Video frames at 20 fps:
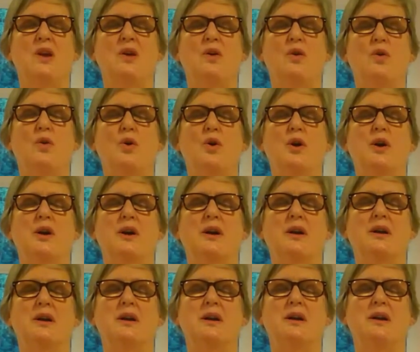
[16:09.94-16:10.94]

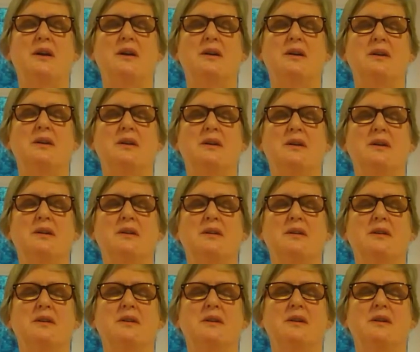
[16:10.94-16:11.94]
or
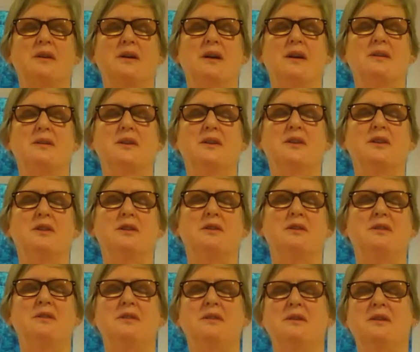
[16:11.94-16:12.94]
a
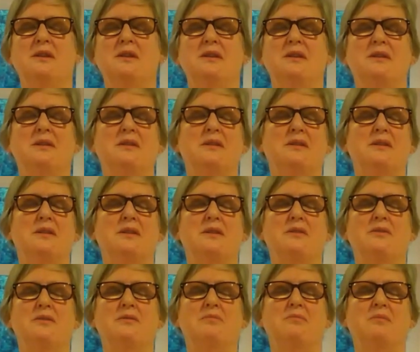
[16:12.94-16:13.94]
little
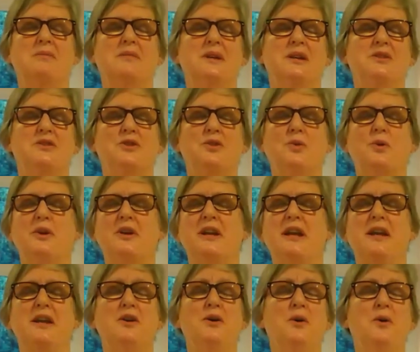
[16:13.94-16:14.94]

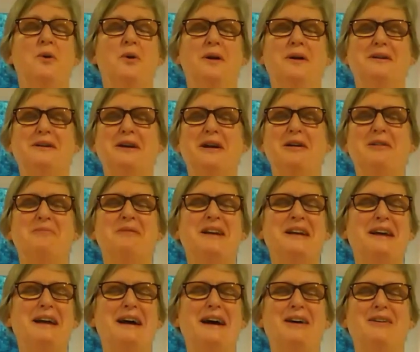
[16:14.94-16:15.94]
tornado
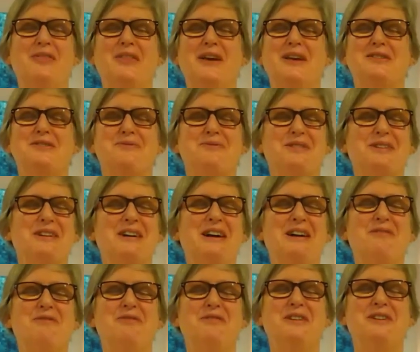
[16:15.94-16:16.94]
coming out. That's what
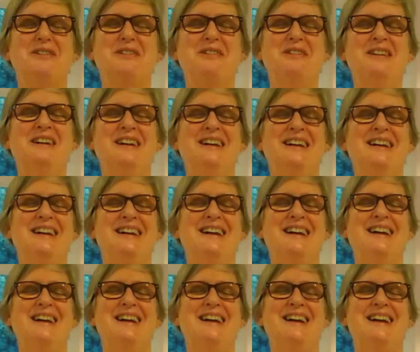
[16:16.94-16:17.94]
I feel.
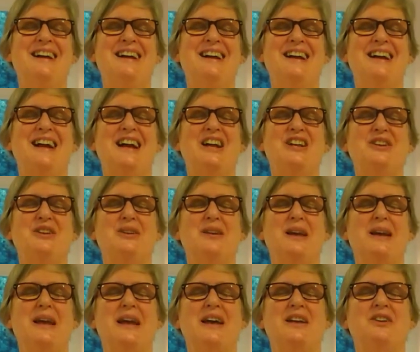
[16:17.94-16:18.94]
And
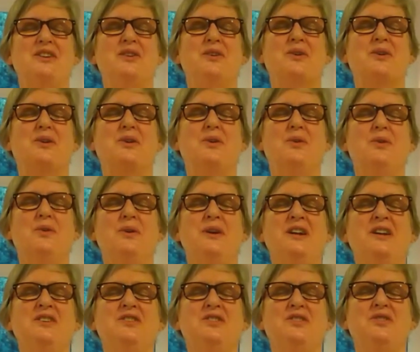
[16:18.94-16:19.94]
you're
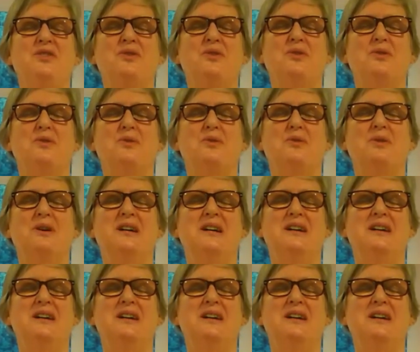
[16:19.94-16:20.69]
going to,